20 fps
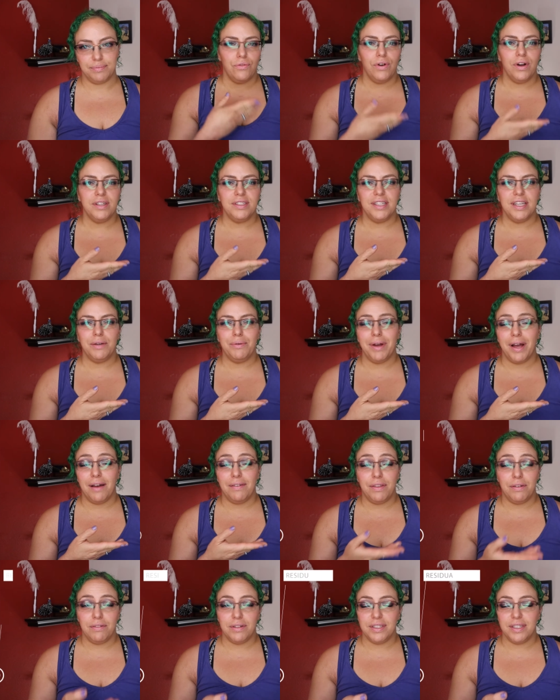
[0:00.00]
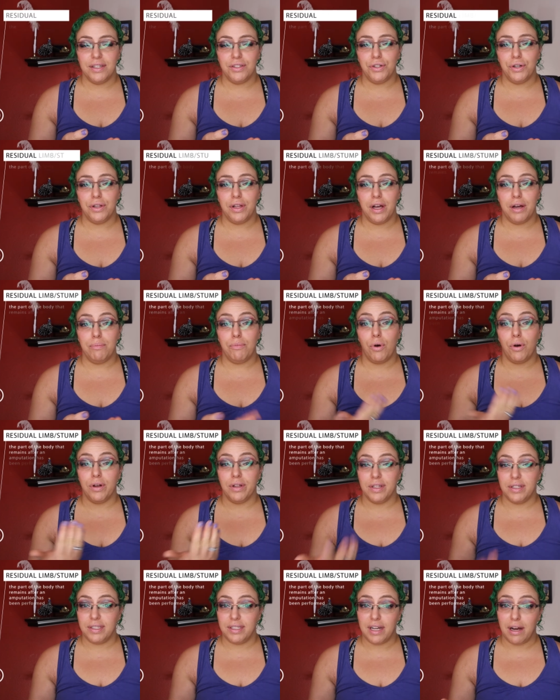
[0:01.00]
Firstly, we have the residual limb or
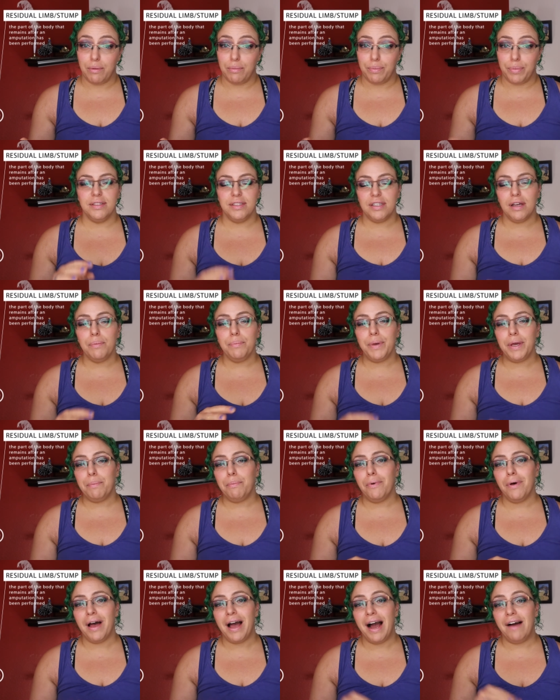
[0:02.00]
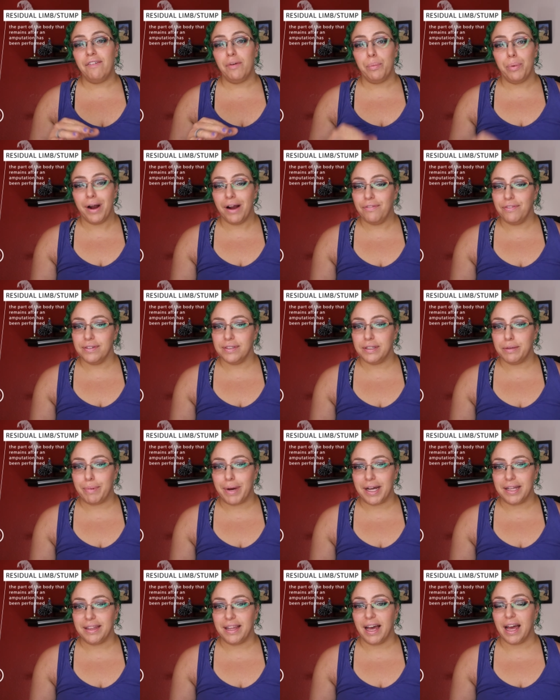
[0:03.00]
the stump. Some people have a preference
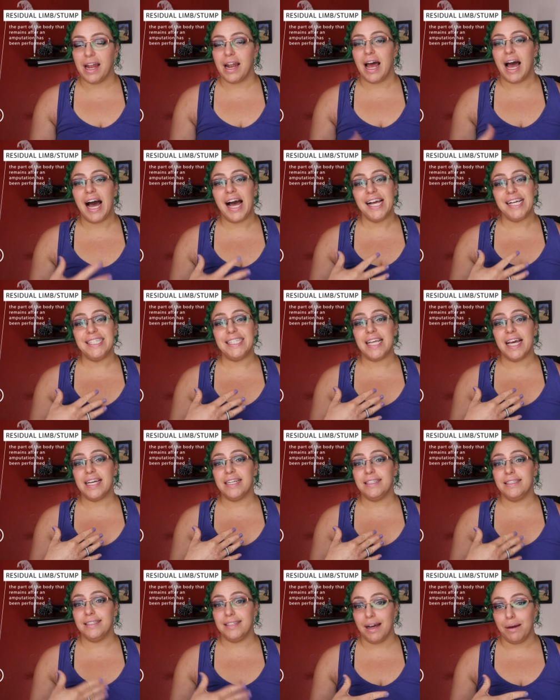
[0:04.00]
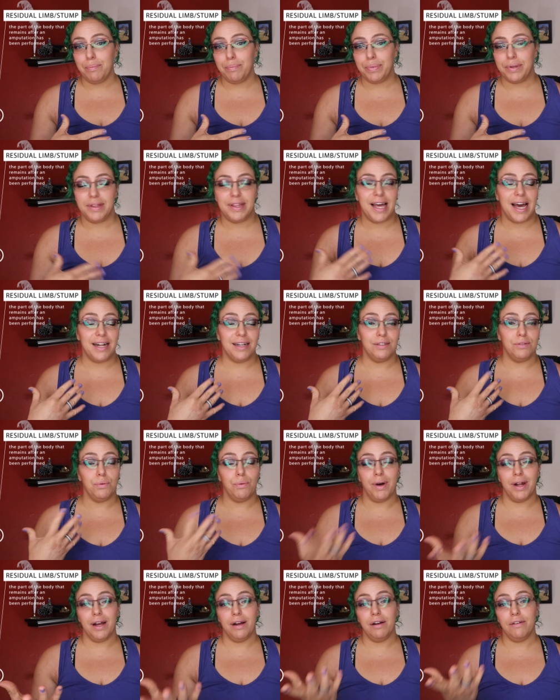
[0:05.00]
about that. I say stump. That is
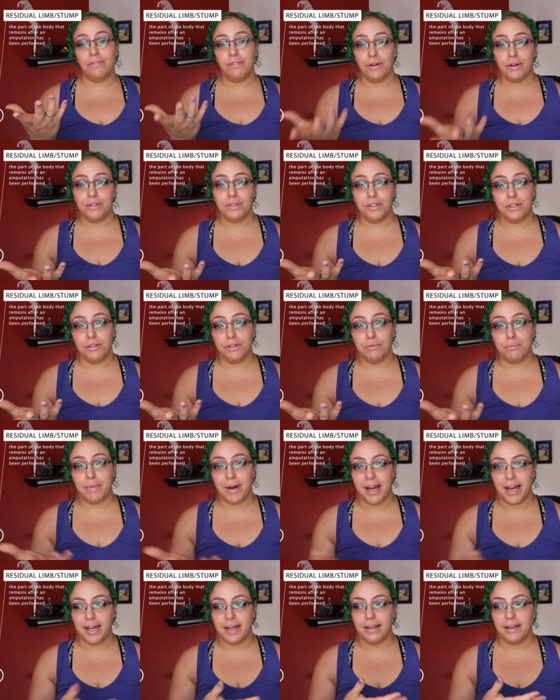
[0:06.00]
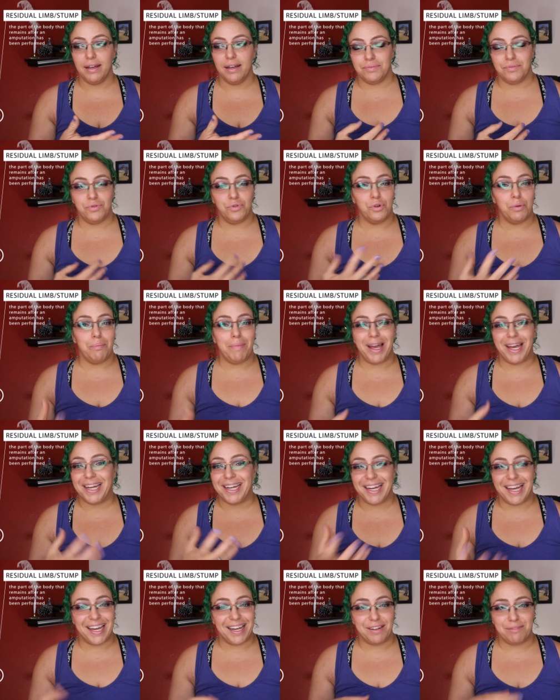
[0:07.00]
what I refer to my
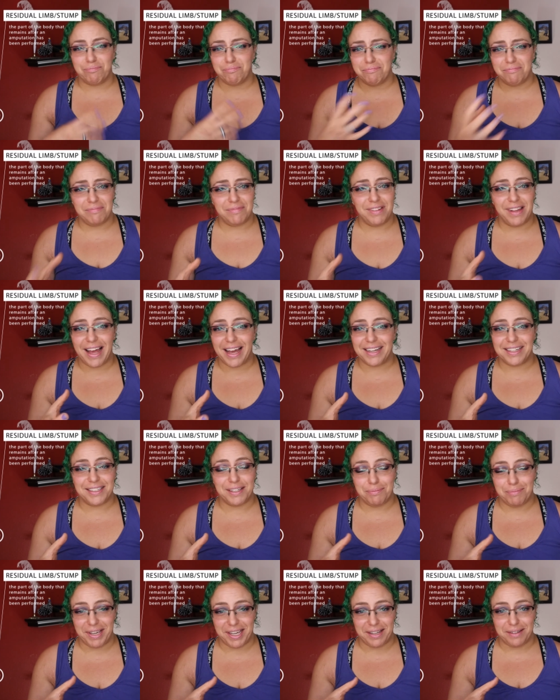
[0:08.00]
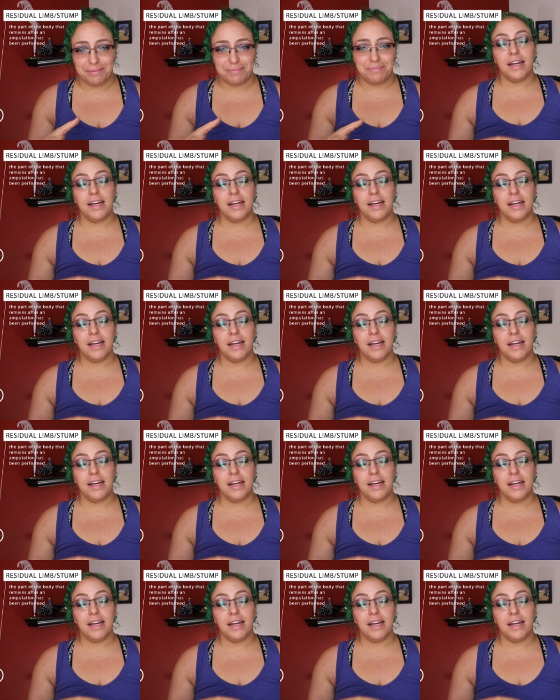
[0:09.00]
remaining leg to be.